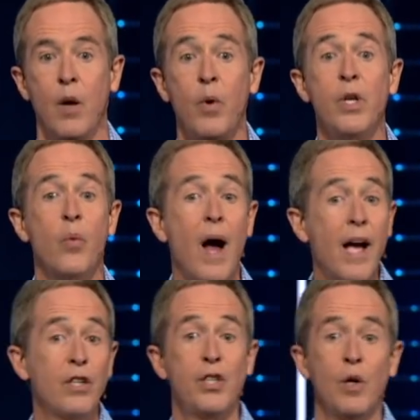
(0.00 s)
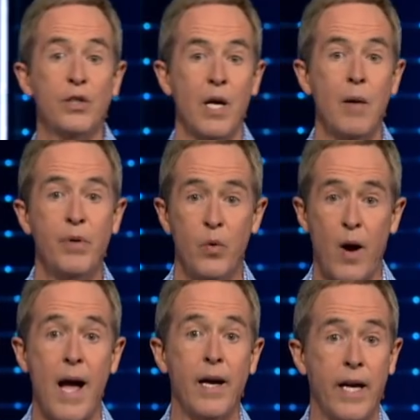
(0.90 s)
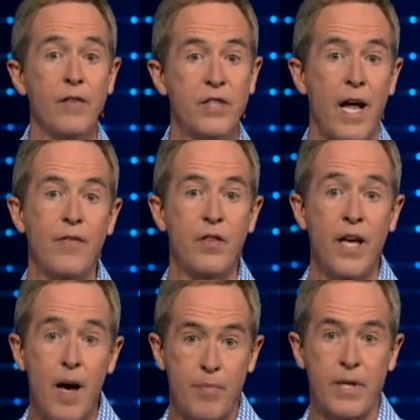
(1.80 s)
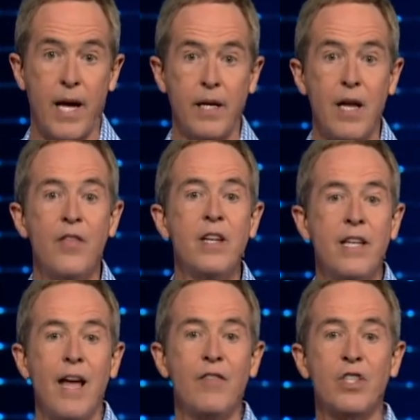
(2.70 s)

When Uriah shows up, Uriah gives David the update, and then David